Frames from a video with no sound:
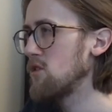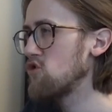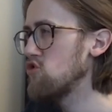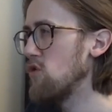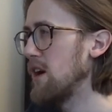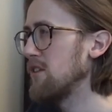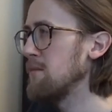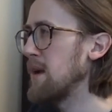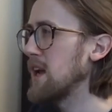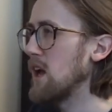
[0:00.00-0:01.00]
tried
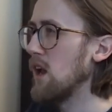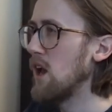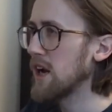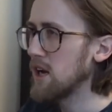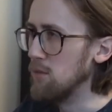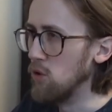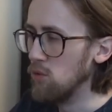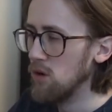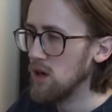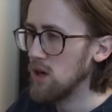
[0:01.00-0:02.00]
to make her
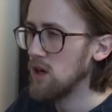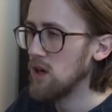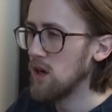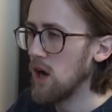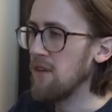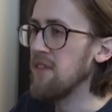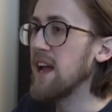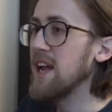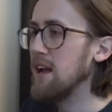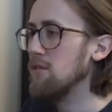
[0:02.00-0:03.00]
likable and
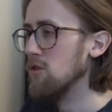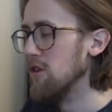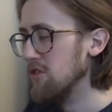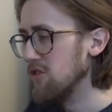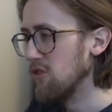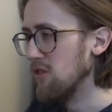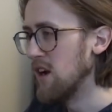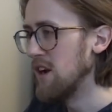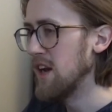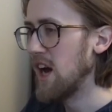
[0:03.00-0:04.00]
then gave her own
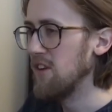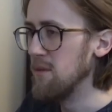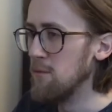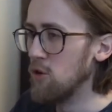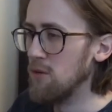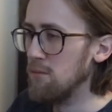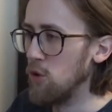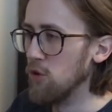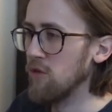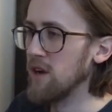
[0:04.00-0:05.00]
storyline, I'd have been more on
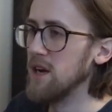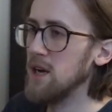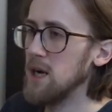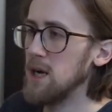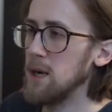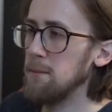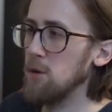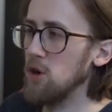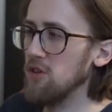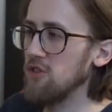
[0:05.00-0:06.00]
board of it.
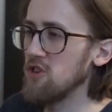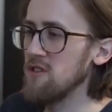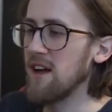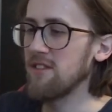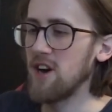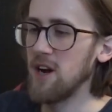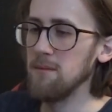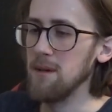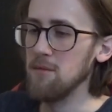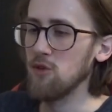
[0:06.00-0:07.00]
But during that
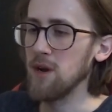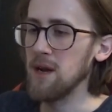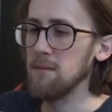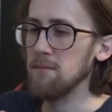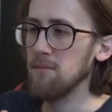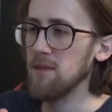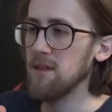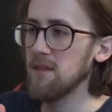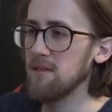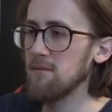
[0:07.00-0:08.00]
time in between
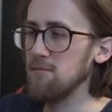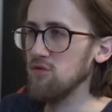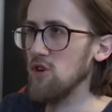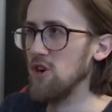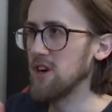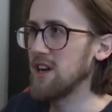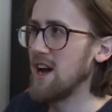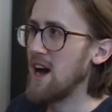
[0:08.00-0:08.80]
Brooke